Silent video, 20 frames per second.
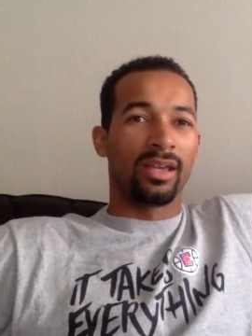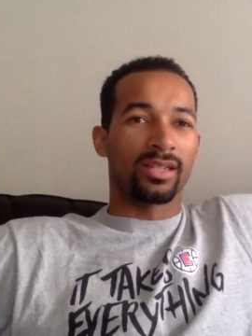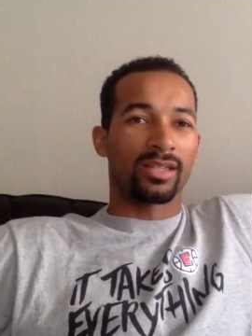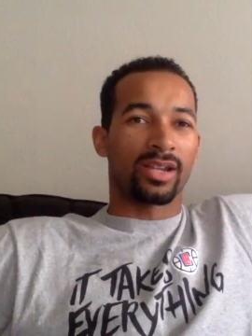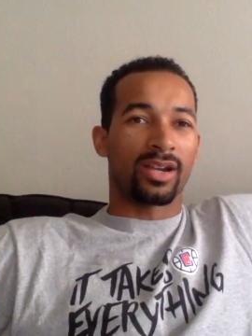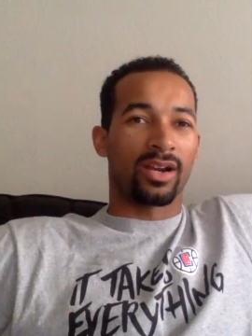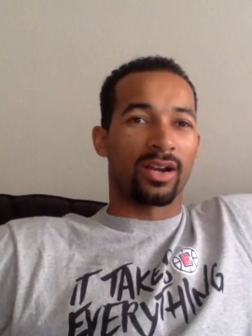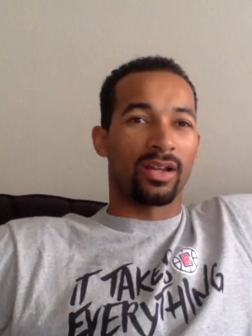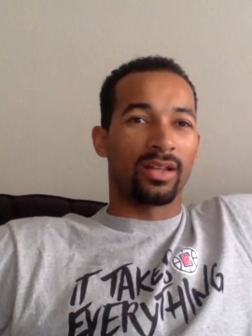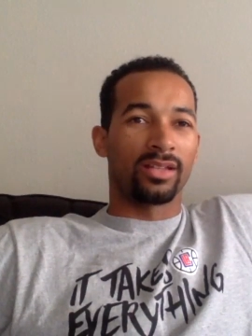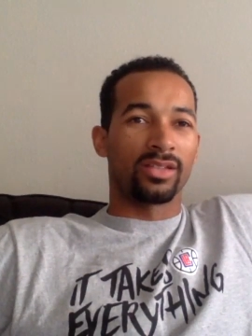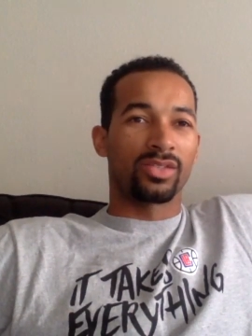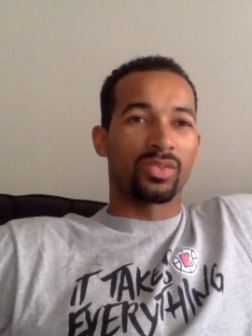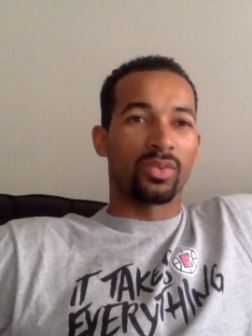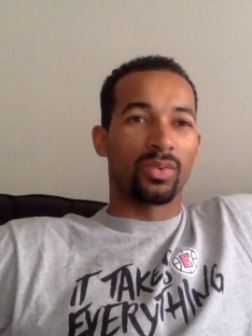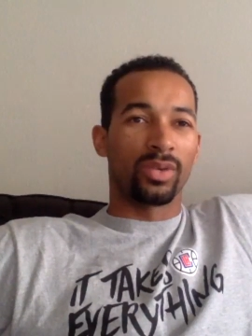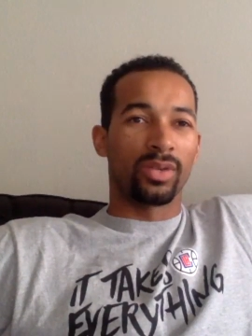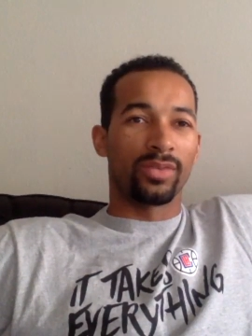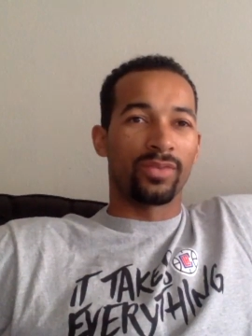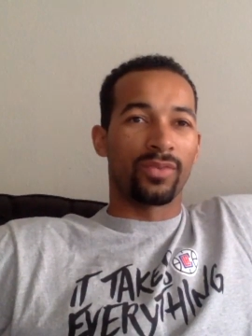It's currently
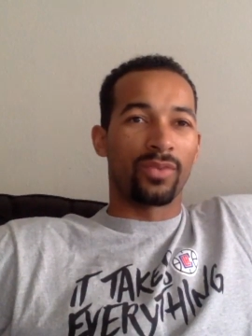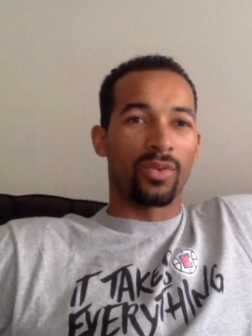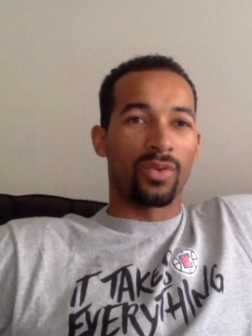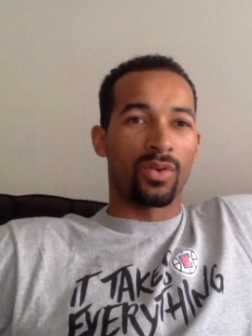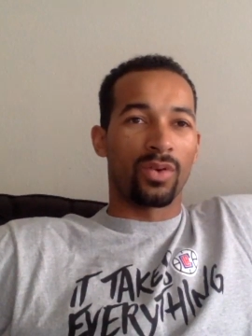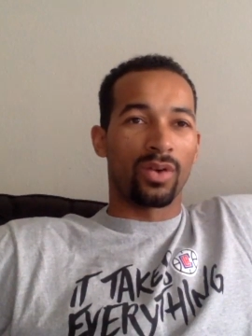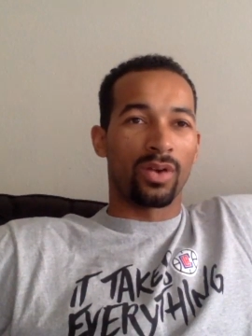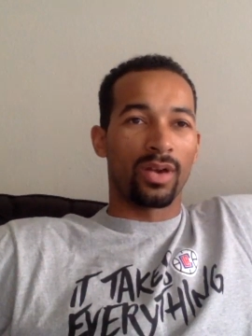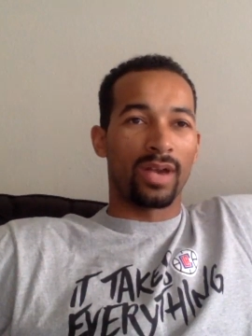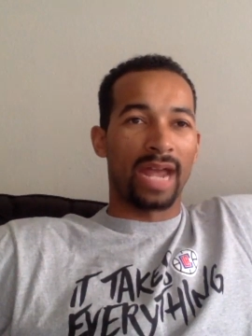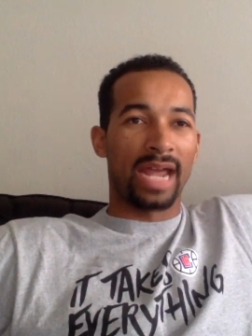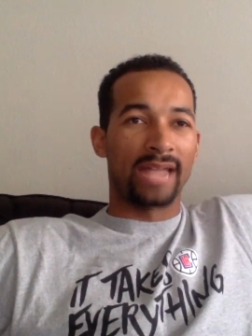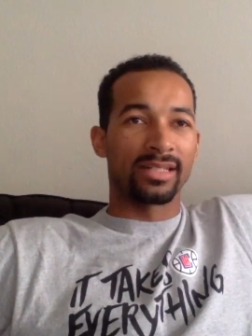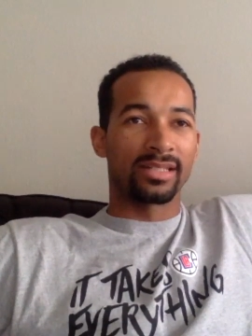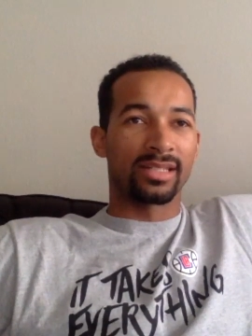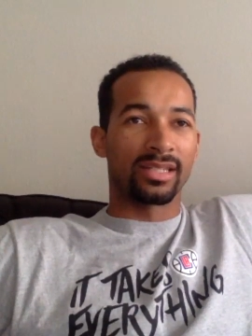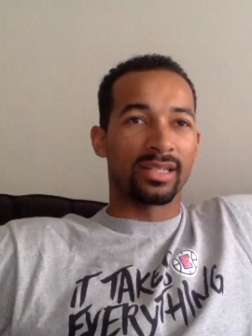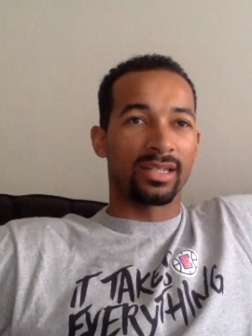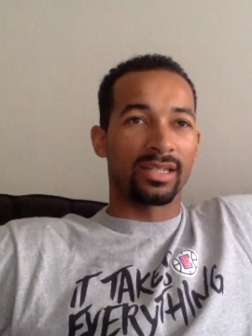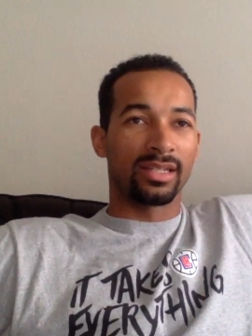24
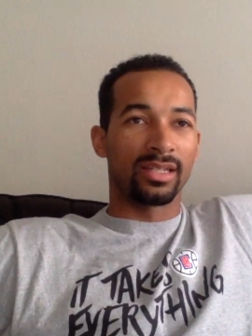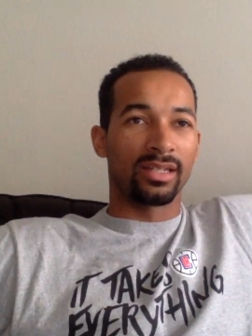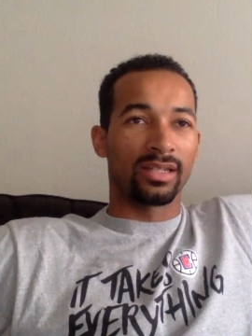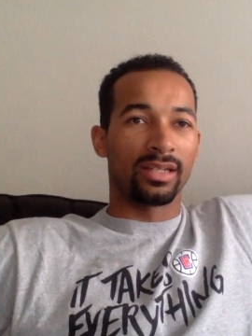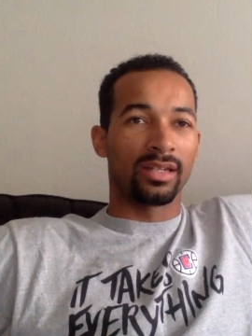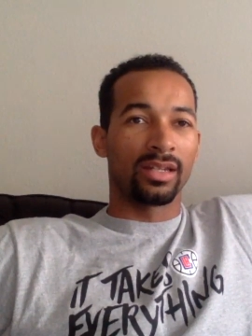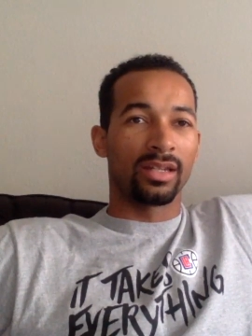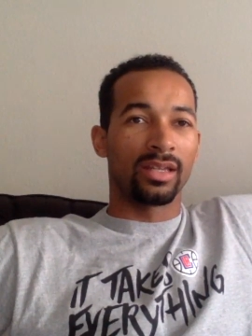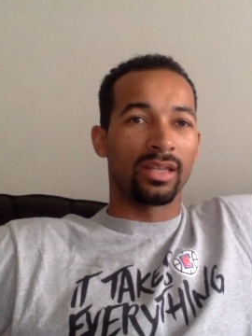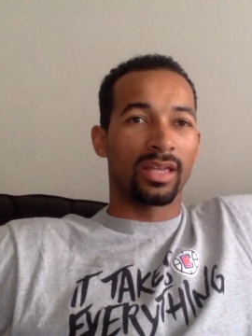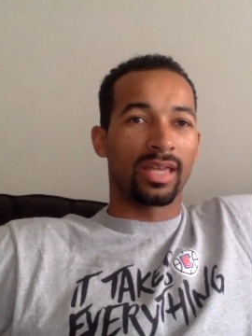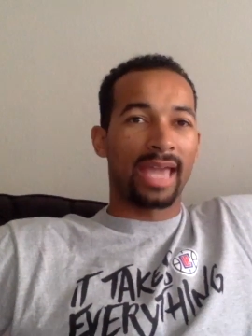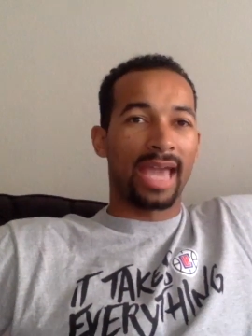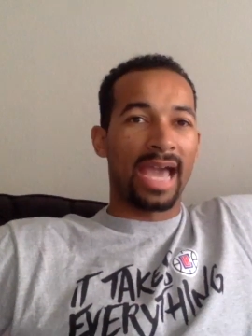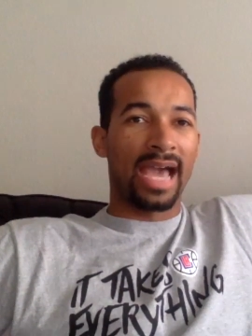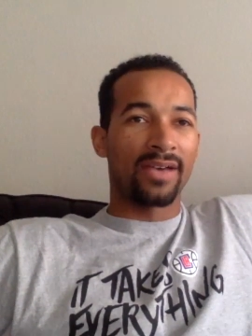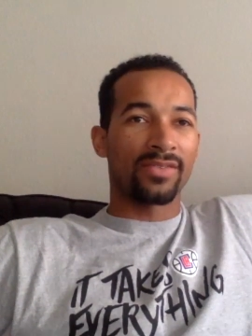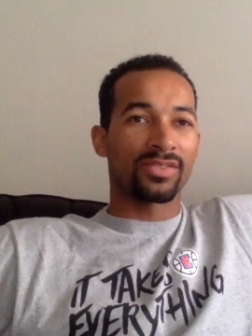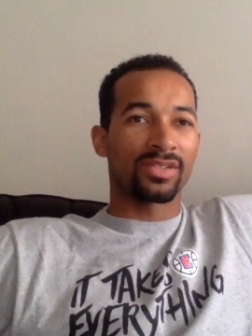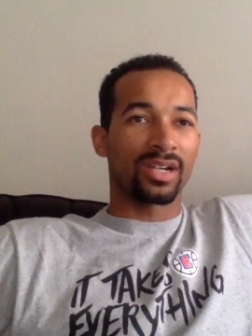19.
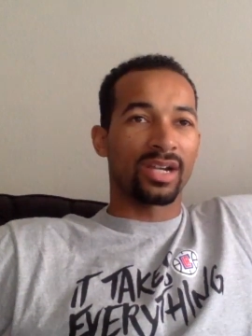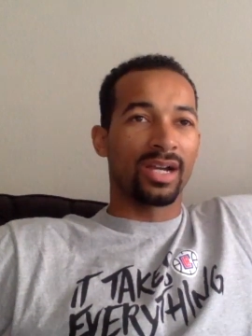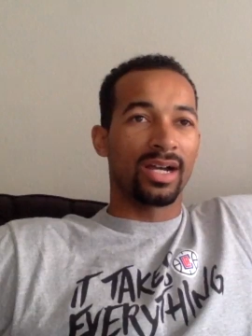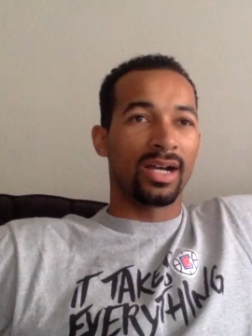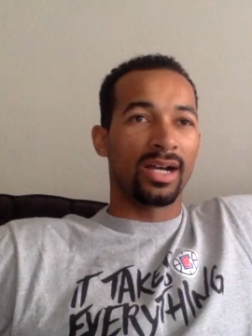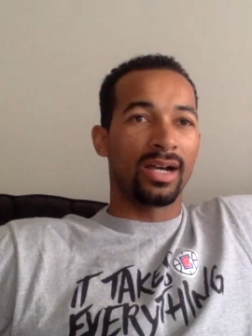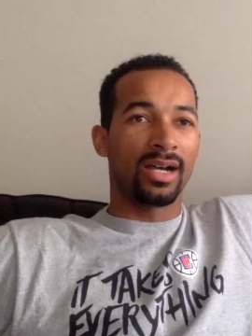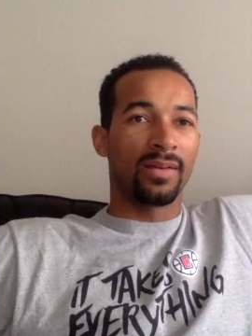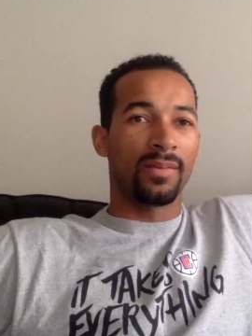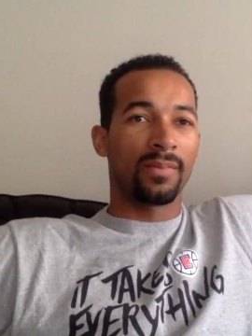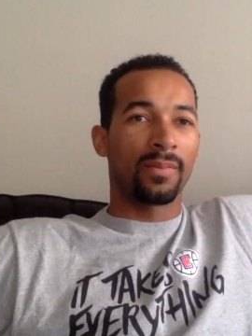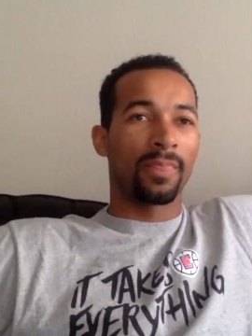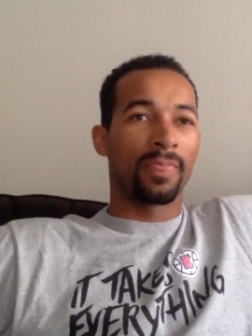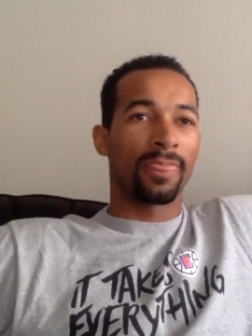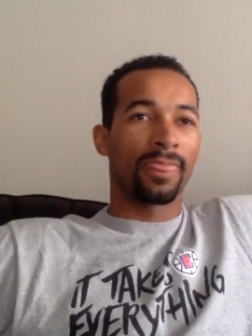Cavs are up.